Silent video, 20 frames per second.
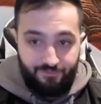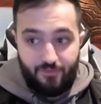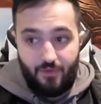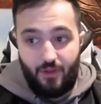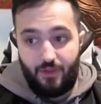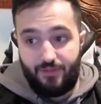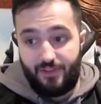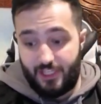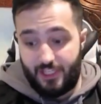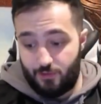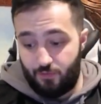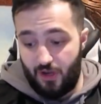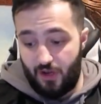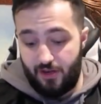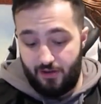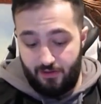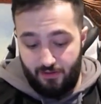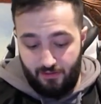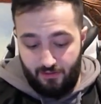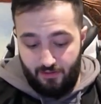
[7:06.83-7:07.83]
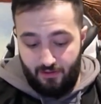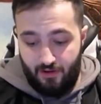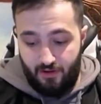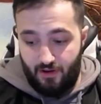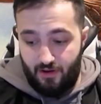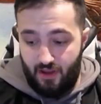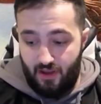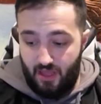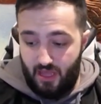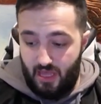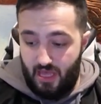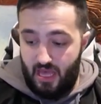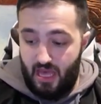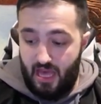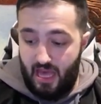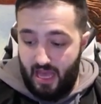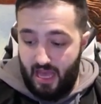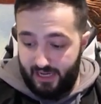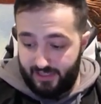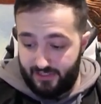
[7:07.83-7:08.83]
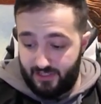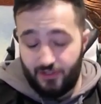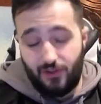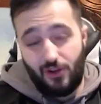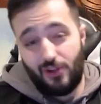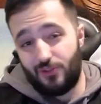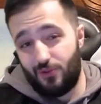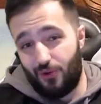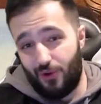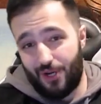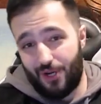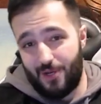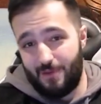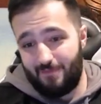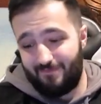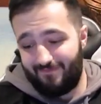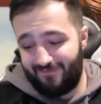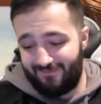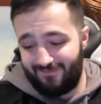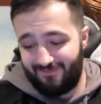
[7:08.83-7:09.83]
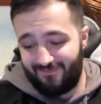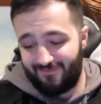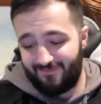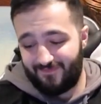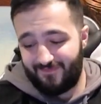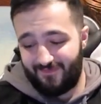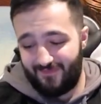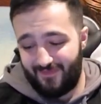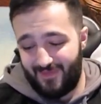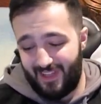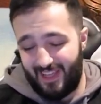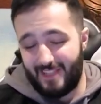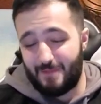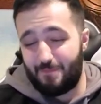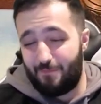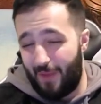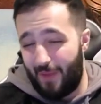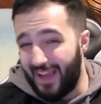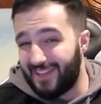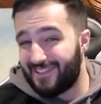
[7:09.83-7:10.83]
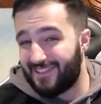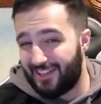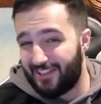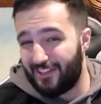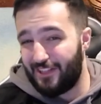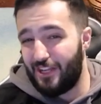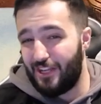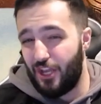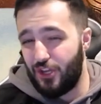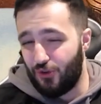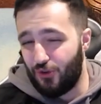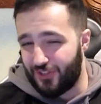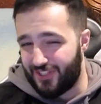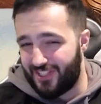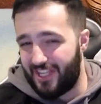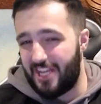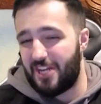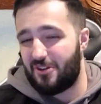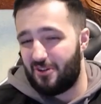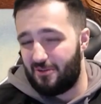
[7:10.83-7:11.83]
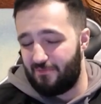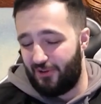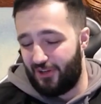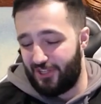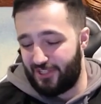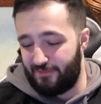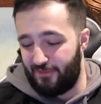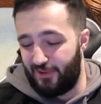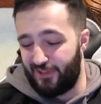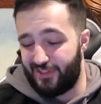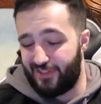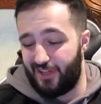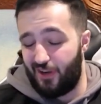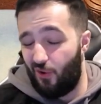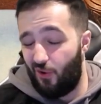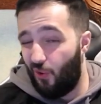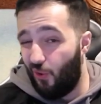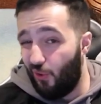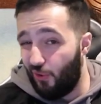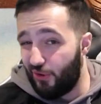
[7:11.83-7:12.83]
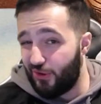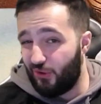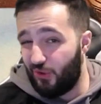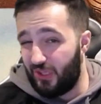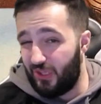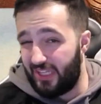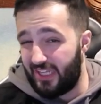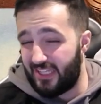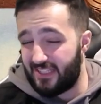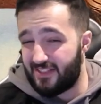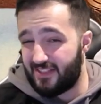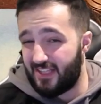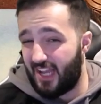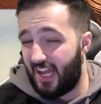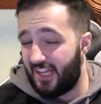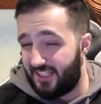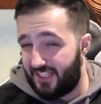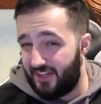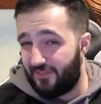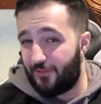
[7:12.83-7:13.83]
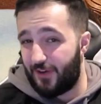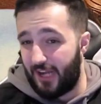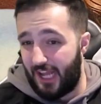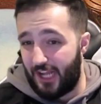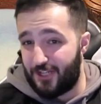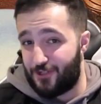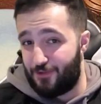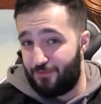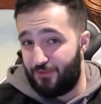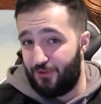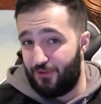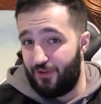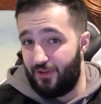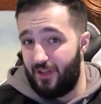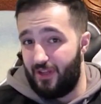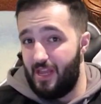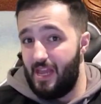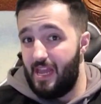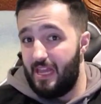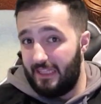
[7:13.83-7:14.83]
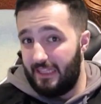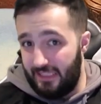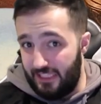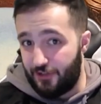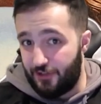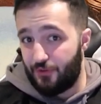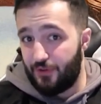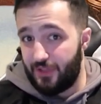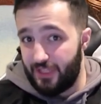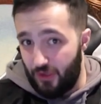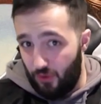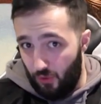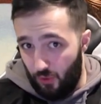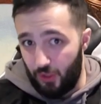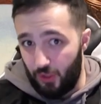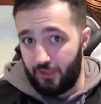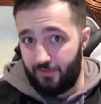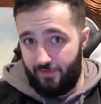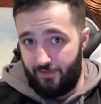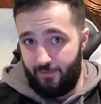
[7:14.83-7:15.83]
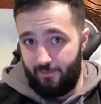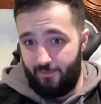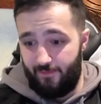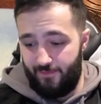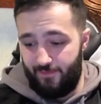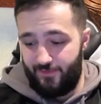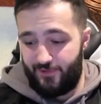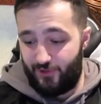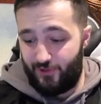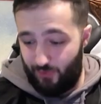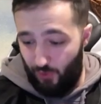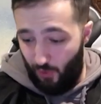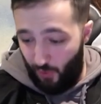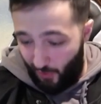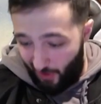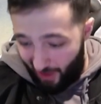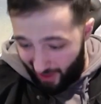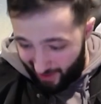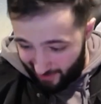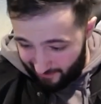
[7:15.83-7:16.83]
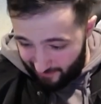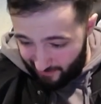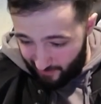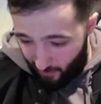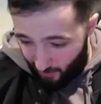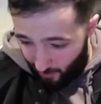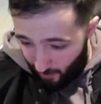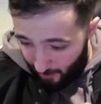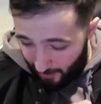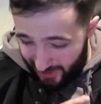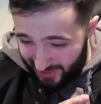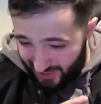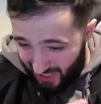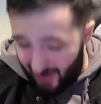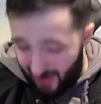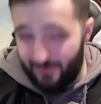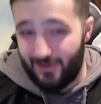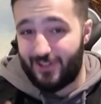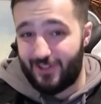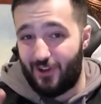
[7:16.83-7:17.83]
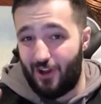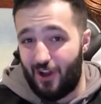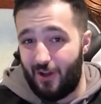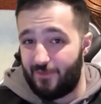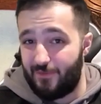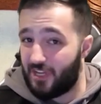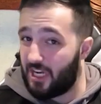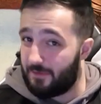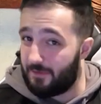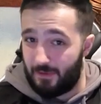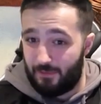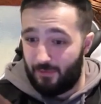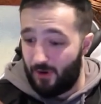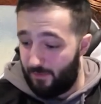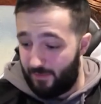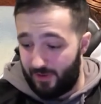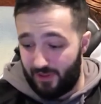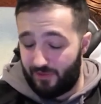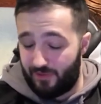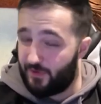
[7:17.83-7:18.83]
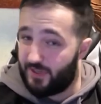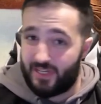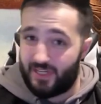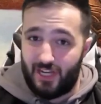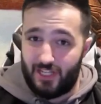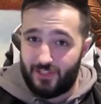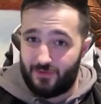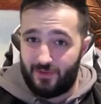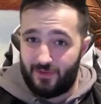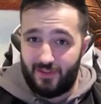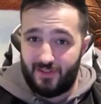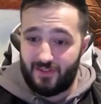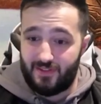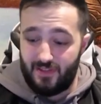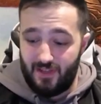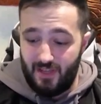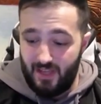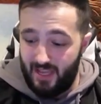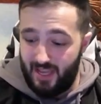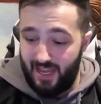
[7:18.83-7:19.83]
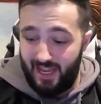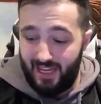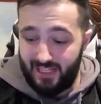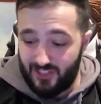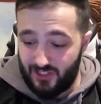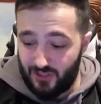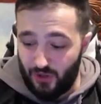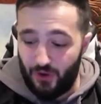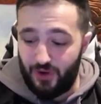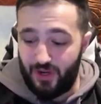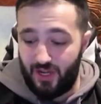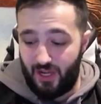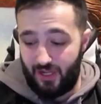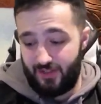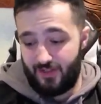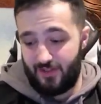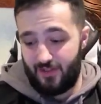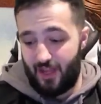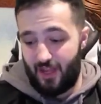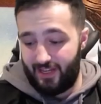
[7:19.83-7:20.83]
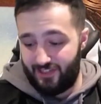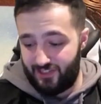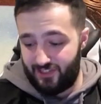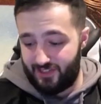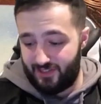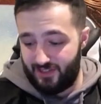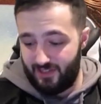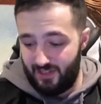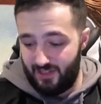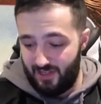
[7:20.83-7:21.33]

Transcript: This one, Access Code Talker, is basically your secret boss monster. All your links are different attribute. Literally all of them. So almost every time you're going to be popping 3 cards with this. It's so nuts. I just